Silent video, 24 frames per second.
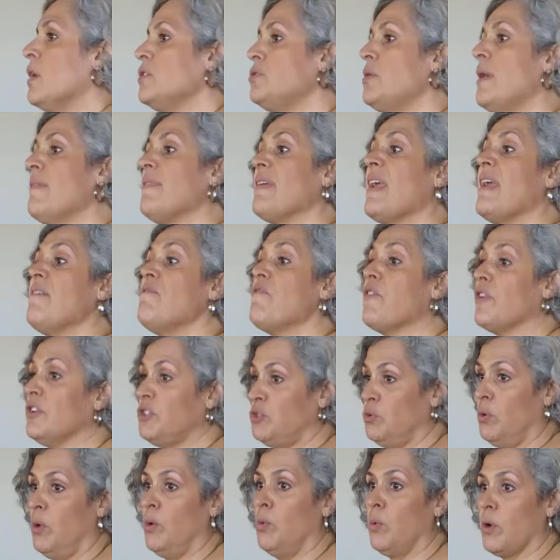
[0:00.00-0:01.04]
also having a
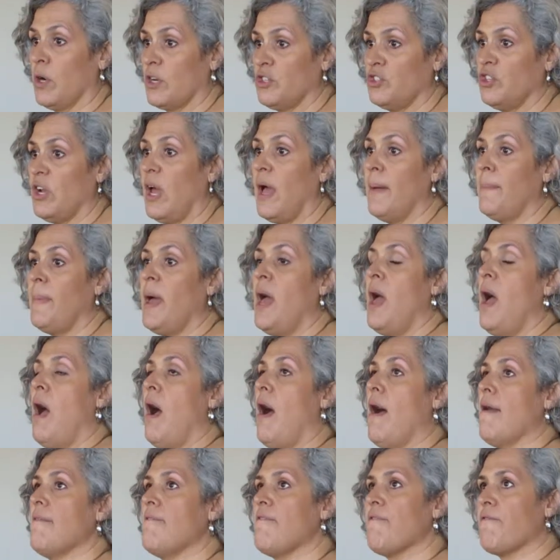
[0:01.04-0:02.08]
virtual workshop
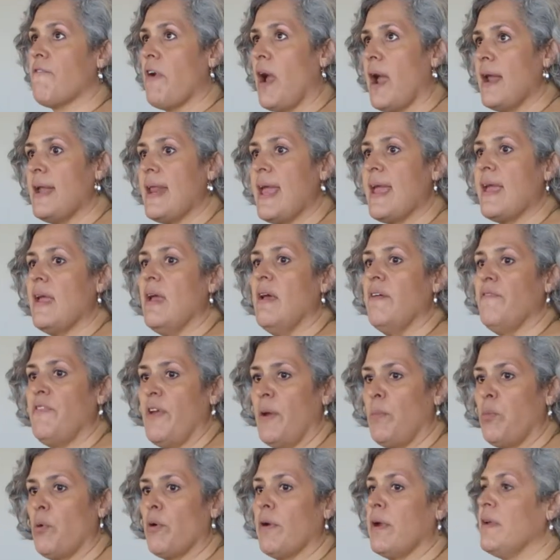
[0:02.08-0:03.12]
on Friday,
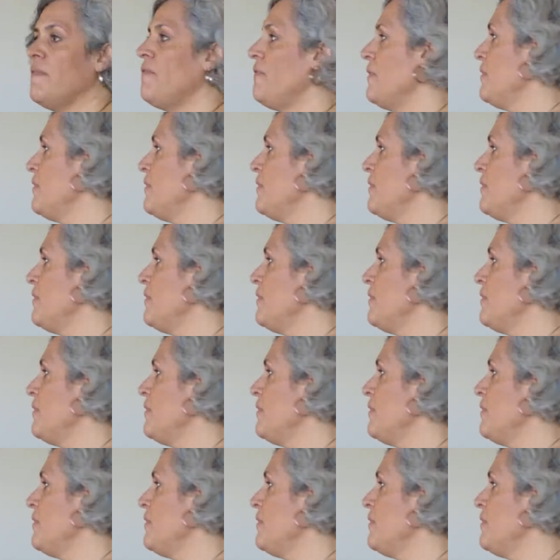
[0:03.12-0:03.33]
February